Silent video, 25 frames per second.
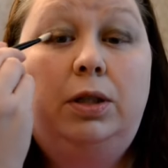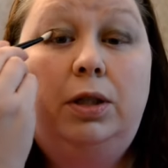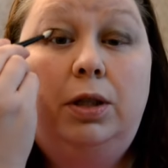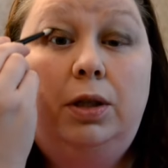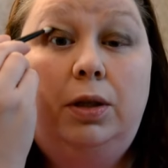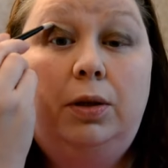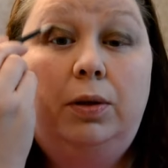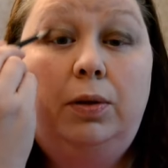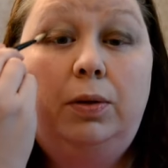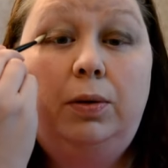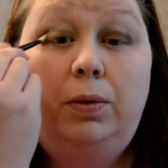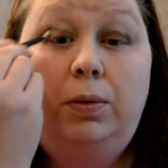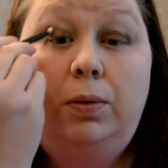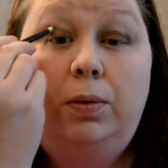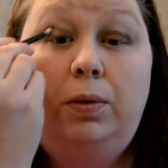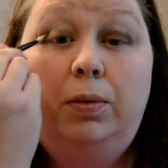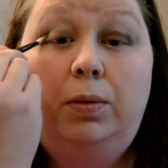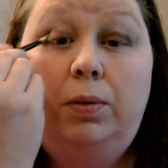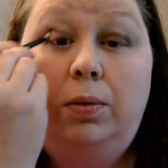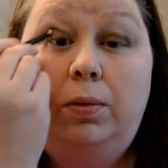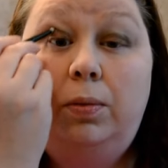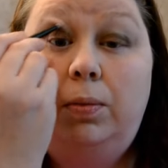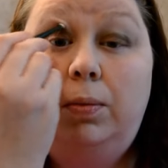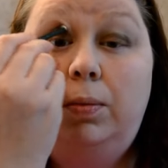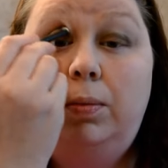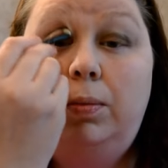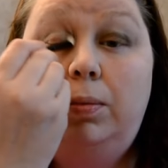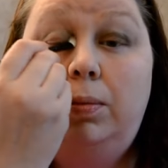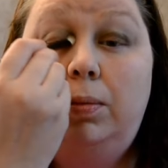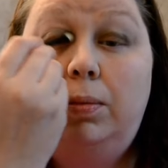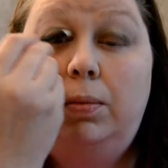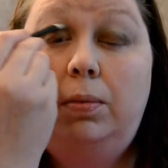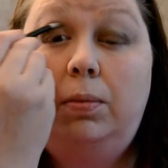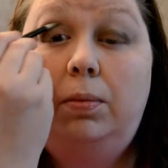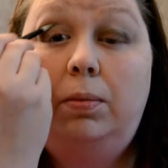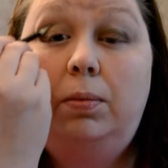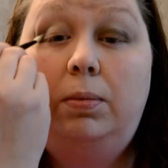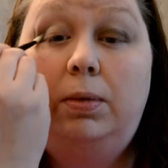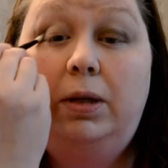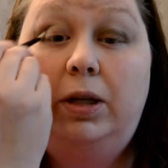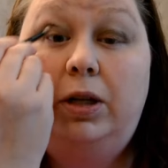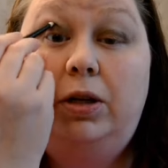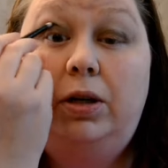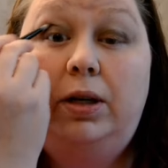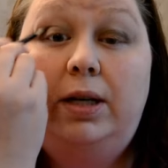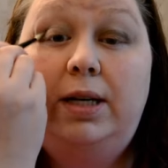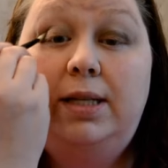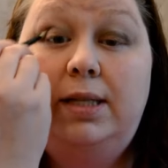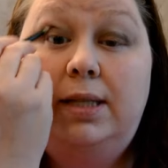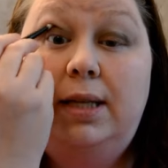to
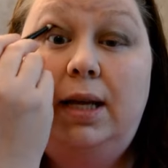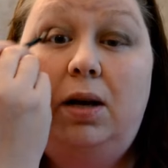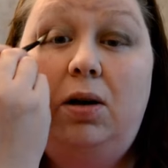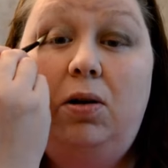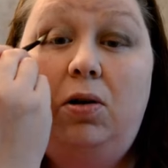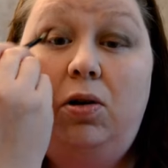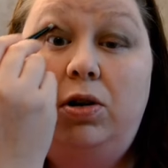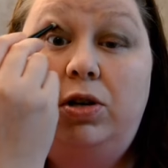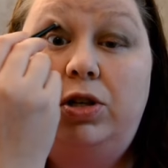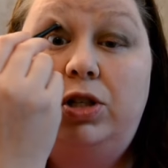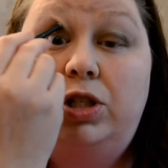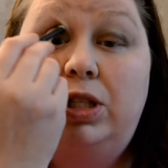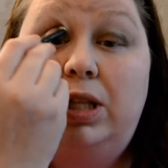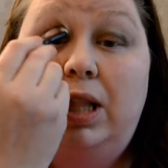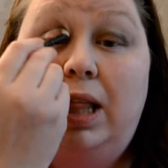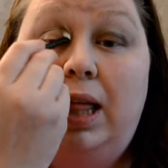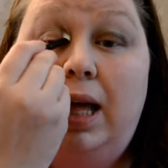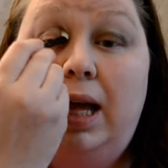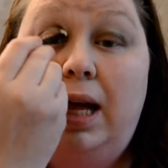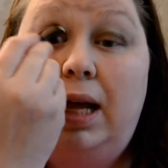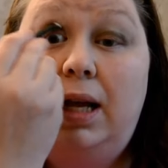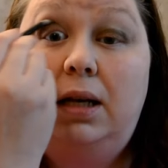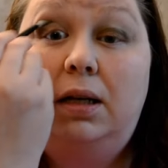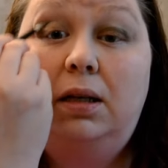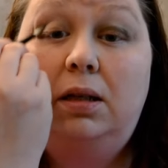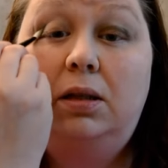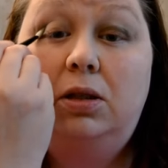decrease that harsh line.